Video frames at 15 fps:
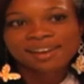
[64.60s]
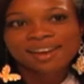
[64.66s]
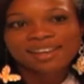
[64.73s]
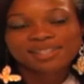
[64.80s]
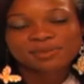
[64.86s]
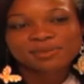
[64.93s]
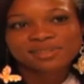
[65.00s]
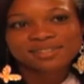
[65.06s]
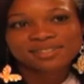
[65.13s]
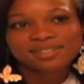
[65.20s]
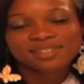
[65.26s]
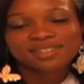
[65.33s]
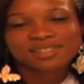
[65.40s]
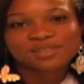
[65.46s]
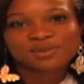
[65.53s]
As
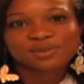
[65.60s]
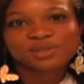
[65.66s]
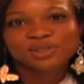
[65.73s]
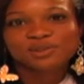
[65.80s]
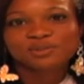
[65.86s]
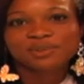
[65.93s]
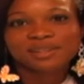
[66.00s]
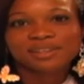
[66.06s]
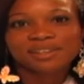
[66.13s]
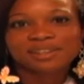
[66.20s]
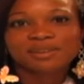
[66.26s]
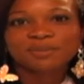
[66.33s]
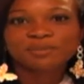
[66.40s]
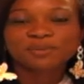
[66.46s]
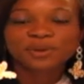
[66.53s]
Belizeans, we should be
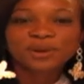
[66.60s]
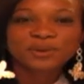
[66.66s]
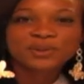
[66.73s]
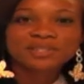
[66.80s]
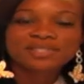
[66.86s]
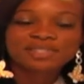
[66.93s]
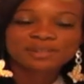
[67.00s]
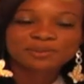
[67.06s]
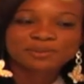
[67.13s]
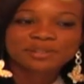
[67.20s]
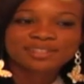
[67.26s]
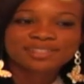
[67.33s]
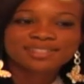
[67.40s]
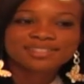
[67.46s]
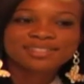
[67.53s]
proud to
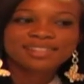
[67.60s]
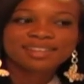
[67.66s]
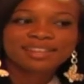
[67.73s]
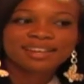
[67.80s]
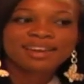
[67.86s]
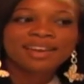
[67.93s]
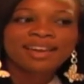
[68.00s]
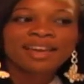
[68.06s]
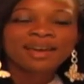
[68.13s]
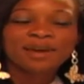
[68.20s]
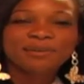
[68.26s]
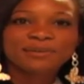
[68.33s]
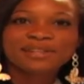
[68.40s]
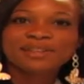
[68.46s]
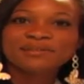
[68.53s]
celebrate this day.
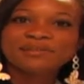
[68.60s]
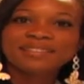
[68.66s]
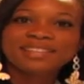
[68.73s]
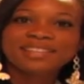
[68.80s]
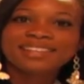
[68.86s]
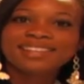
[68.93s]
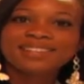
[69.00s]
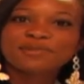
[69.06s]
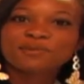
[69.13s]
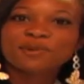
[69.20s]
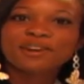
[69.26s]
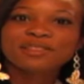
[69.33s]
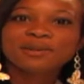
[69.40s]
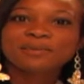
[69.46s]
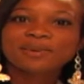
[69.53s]
I mean, if they didn't
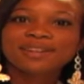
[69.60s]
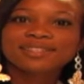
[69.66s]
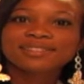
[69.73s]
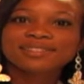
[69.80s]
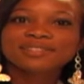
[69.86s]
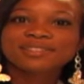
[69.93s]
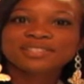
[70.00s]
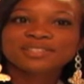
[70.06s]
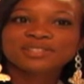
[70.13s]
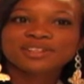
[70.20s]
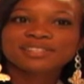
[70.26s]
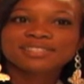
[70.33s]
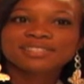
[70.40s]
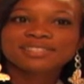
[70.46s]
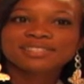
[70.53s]
win the Battle of St.
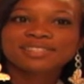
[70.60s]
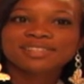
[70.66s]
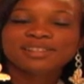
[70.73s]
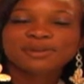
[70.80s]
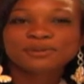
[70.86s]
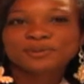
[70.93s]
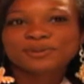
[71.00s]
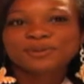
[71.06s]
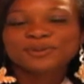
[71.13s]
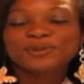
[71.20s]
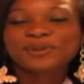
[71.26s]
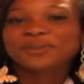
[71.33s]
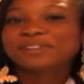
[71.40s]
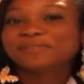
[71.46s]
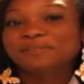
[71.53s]
George's Caye, who knows,
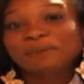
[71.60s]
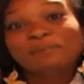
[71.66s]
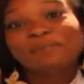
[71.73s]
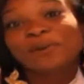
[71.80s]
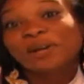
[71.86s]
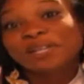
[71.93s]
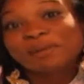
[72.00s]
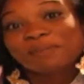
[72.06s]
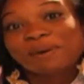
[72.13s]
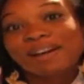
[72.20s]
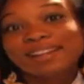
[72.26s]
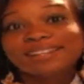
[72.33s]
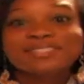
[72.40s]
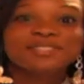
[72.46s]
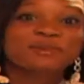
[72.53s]
we could have been
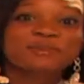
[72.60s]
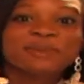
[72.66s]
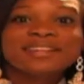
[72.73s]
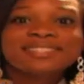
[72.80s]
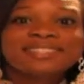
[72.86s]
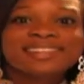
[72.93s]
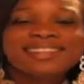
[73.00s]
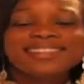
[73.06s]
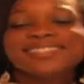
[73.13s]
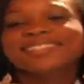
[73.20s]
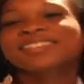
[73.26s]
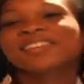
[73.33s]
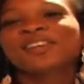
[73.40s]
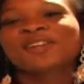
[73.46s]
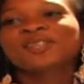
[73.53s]
Guatemalans or
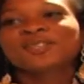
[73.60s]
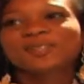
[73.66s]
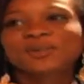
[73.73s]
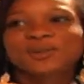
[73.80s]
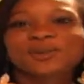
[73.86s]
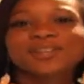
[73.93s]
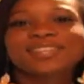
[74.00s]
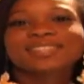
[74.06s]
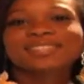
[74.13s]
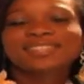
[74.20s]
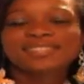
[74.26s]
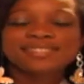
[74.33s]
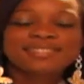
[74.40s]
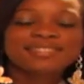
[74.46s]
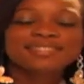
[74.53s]
Mexicans. So it
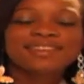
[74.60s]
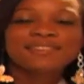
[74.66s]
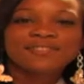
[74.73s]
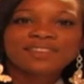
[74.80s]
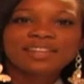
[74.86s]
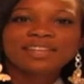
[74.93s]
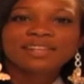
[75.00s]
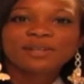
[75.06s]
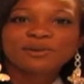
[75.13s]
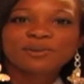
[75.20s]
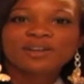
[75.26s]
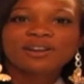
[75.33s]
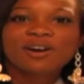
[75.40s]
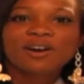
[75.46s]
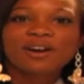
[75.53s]
is definitely
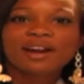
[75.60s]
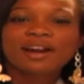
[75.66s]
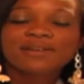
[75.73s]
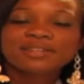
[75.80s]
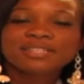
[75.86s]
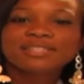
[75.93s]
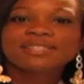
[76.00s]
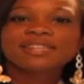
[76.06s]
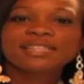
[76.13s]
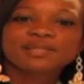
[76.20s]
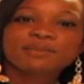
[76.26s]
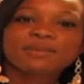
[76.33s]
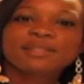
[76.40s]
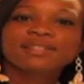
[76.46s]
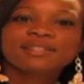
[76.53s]
what our heritage as
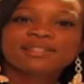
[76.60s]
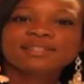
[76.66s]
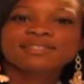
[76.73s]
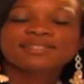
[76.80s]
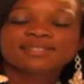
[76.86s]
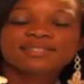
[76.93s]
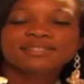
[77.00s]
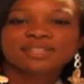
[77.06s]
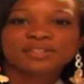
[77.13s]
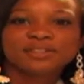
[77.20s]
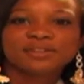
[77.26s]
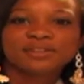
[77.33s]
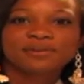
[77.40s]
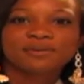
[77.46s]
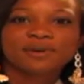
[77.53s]
Belizeans is
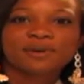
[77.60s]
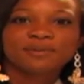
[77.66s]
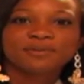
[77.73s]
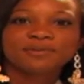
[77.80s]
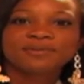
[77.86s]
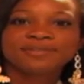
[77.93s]
centered around.